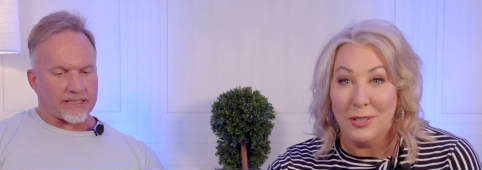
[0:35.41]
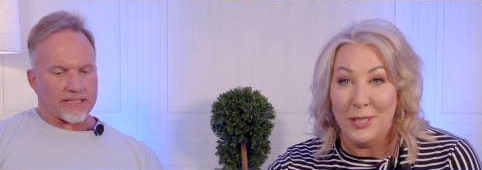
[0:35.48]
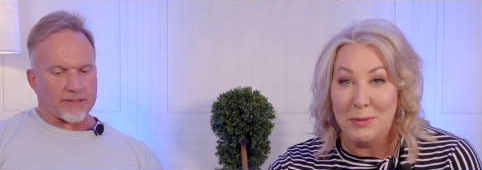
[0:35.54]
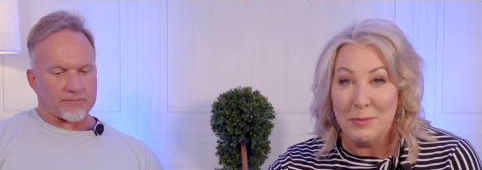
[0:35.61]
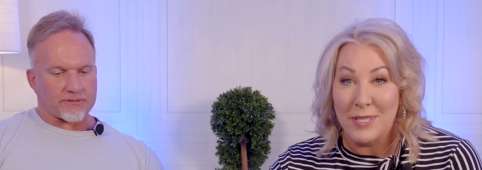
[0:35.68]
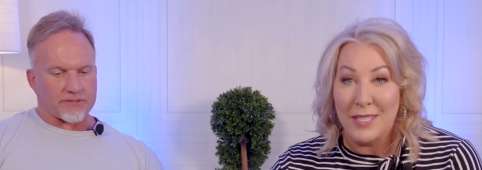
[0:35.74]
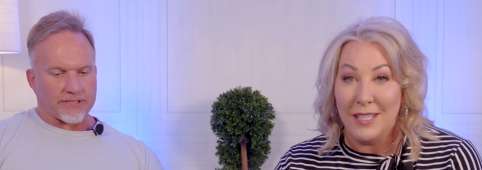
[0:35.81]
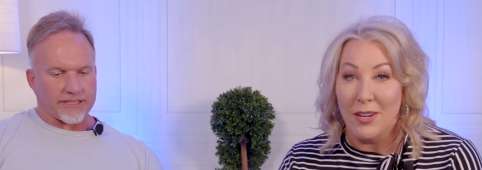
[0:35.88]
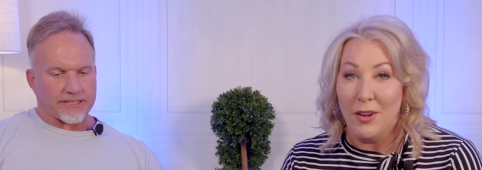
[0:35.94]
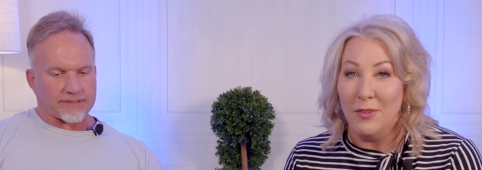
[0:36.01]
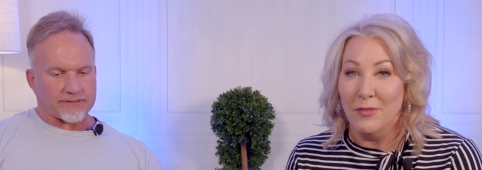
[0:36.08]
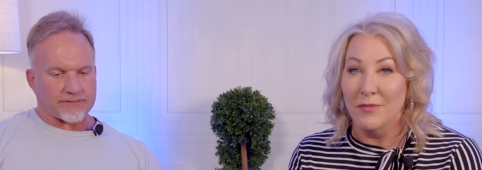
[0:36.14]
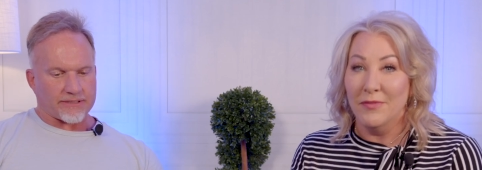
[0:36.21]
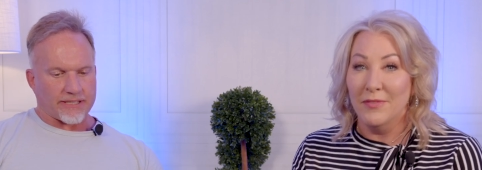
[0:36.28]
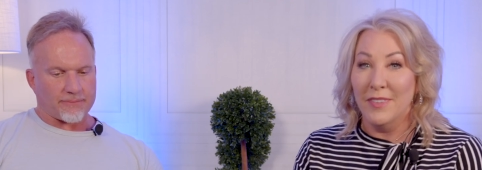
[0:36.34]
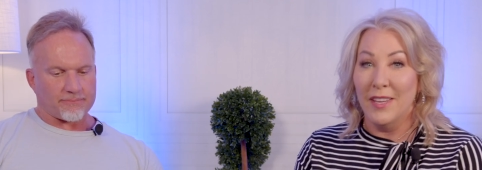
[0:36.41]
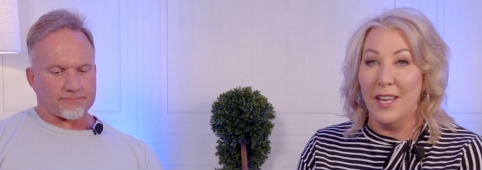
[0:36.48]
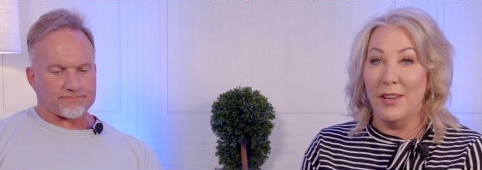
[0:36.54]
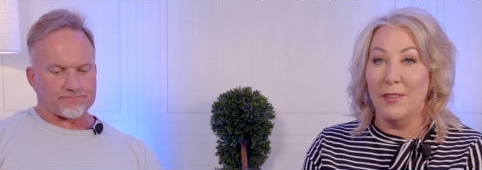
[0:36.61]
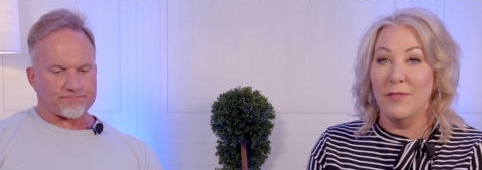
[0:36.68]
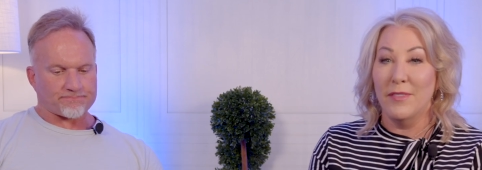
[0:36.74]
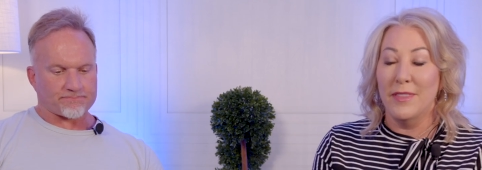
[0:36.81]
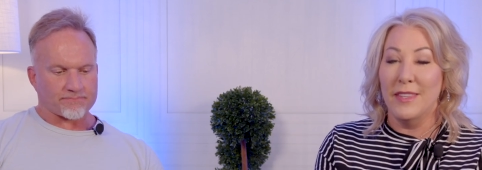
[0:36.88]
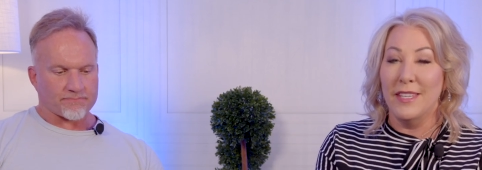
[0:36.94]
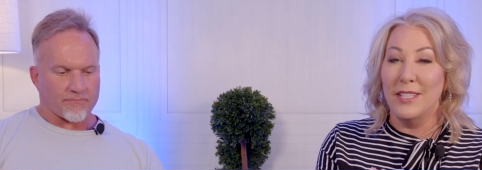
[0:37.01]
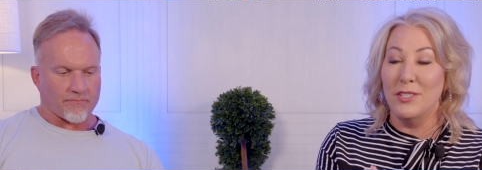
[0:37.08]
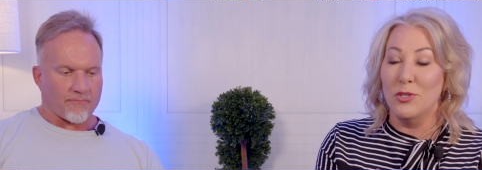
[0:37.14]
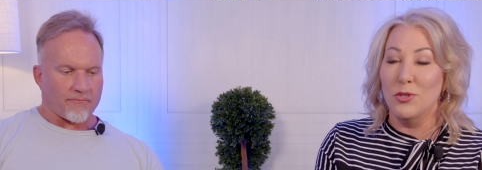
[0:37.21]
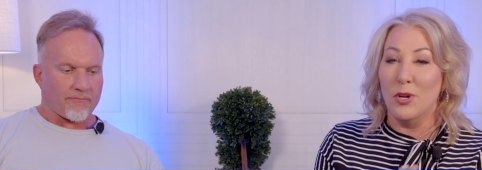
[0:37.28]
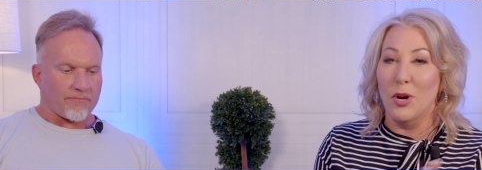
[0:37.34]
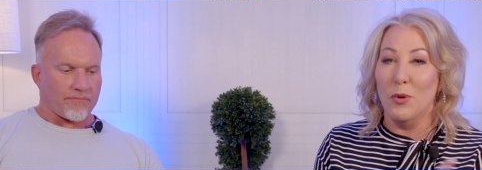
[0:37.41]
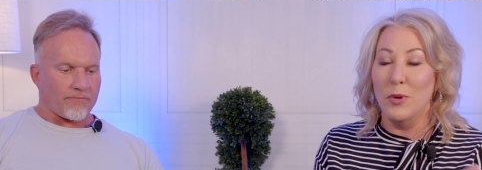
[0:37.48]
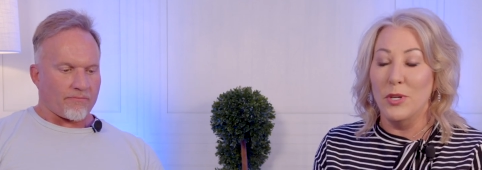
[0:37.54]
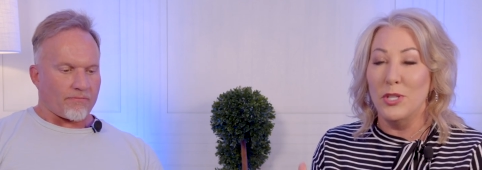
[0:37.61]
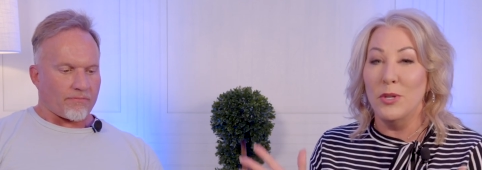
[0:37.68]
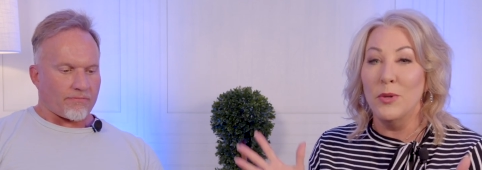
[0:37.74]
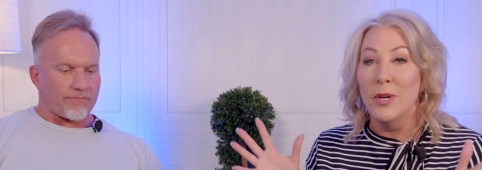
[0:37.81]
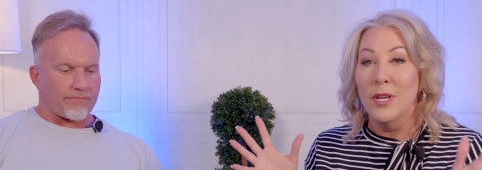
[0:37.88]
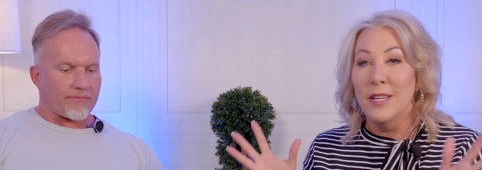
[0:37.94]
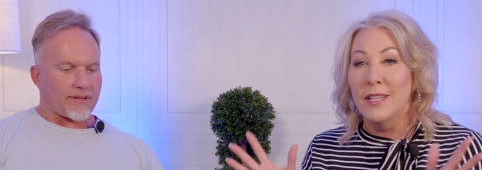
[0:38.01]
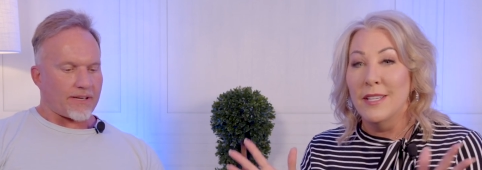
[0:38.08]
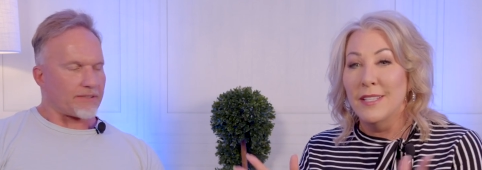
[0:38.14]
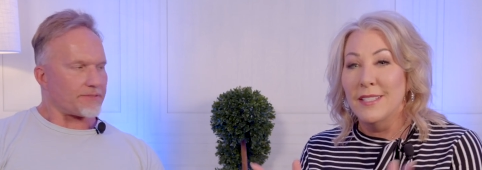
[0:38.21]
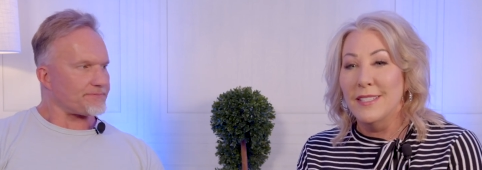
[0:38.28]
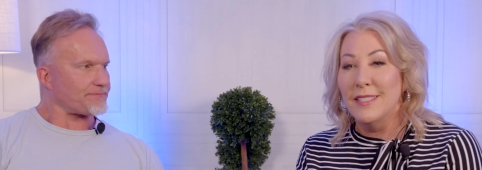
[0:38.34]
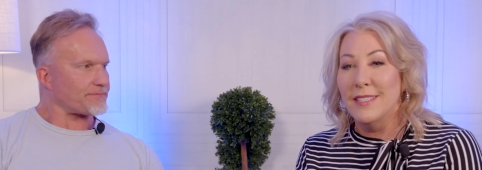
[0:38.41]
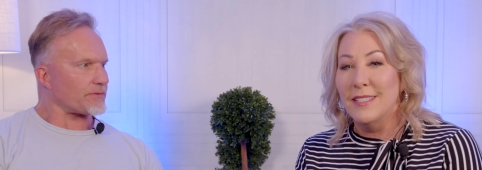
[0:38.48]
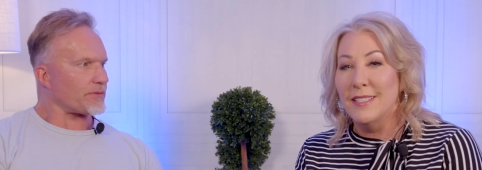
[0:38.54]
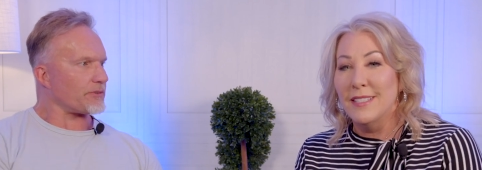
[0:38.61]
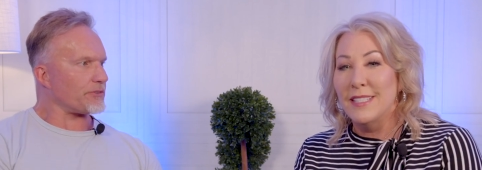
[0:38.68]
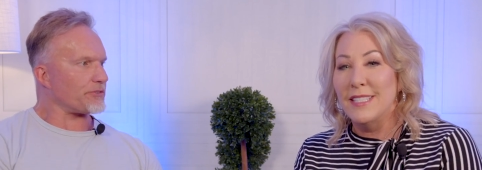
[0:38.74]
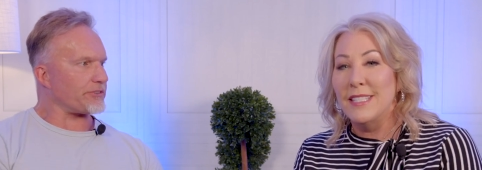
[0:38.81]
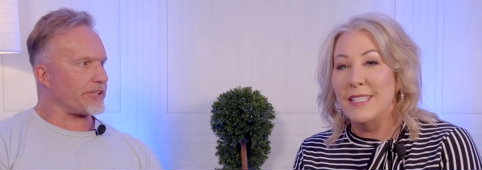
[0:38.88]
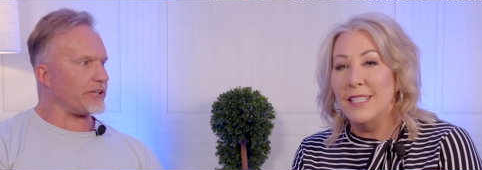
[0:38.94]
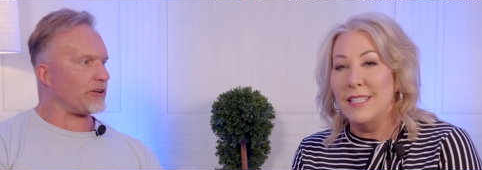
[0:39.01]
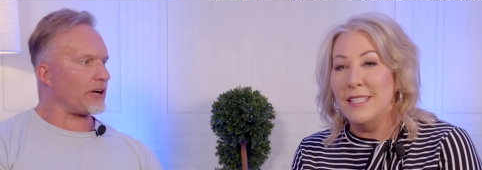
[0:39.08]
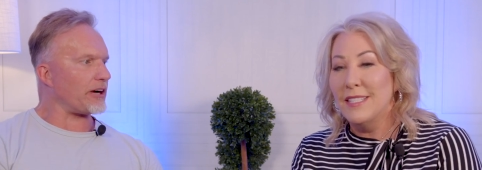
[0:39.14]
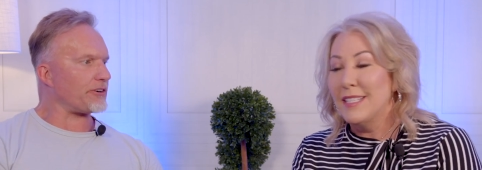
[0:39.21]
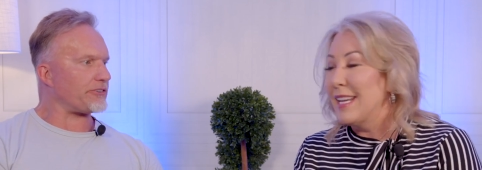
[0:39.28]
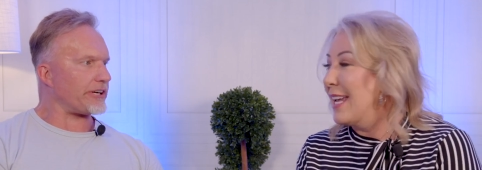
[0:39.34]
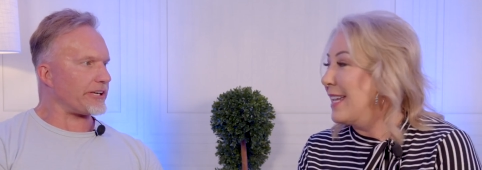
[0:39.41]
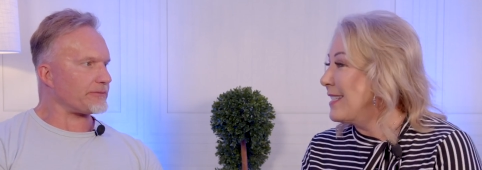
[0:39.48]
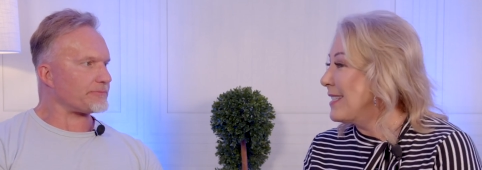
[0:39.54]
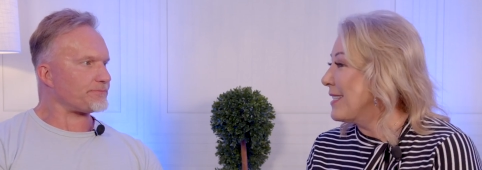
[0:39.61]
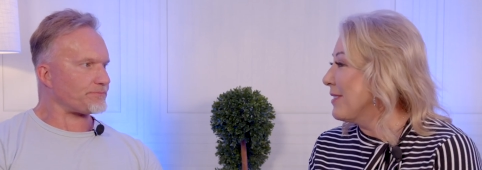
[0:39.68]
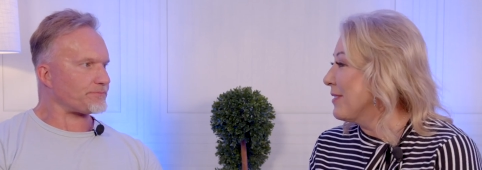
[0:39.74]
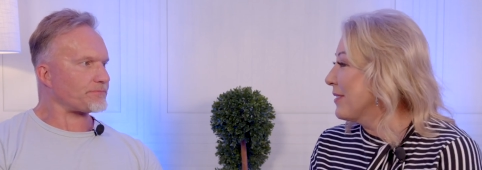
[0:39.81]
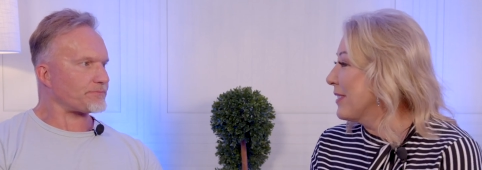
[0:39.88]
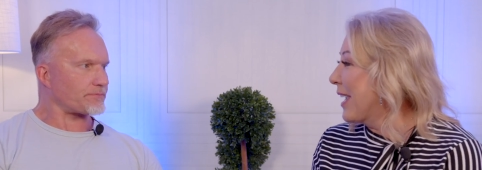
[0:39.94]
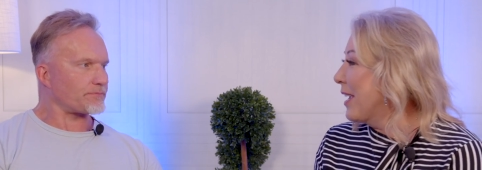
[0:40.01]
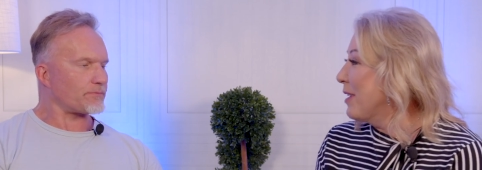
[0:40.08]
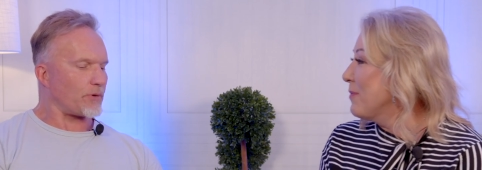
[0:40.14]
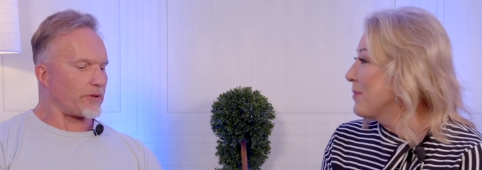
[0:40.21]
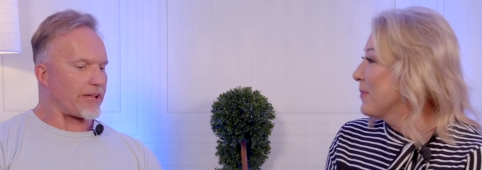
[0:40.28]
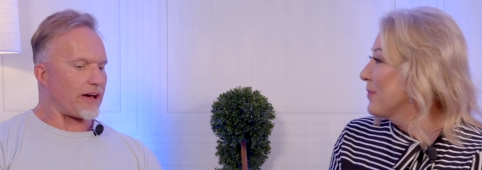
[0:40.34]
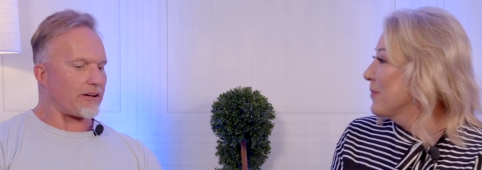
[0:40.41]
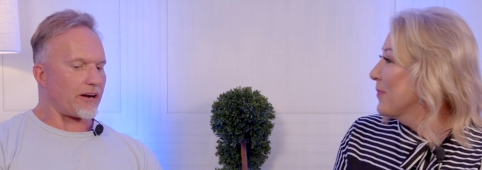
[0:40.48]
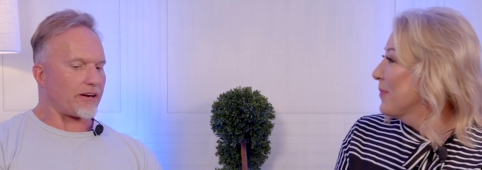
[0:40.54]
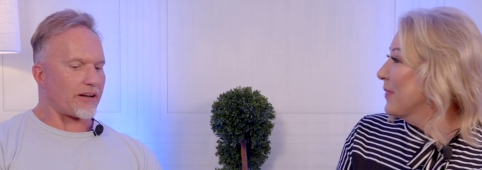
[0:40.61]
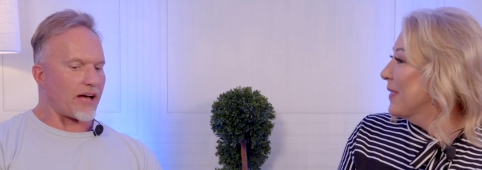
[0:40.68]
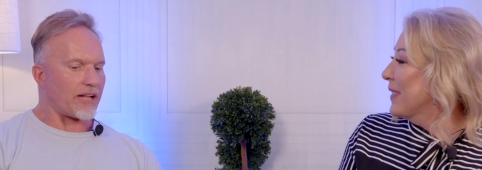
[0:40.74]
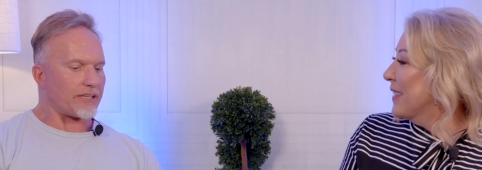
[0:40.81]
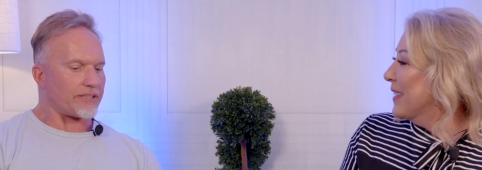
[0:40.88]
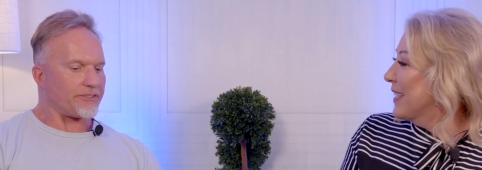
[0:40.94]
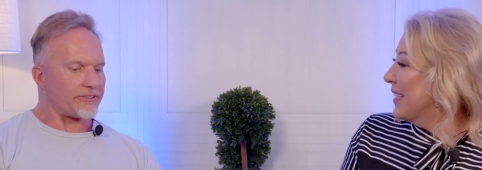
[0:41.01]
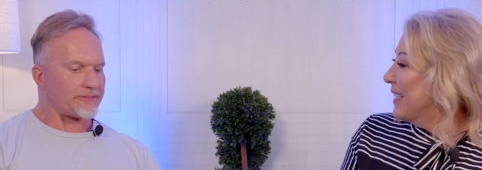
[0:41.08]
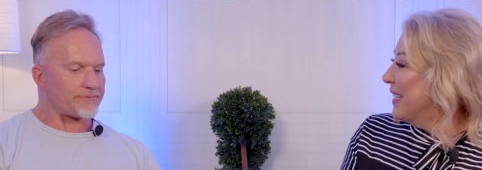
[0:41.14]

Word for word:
Speaker 1: your lipstick, lipstick off yep. of the straw. When you
Speaker 2: steal our drink. Yes. Okay. Without our knowledge.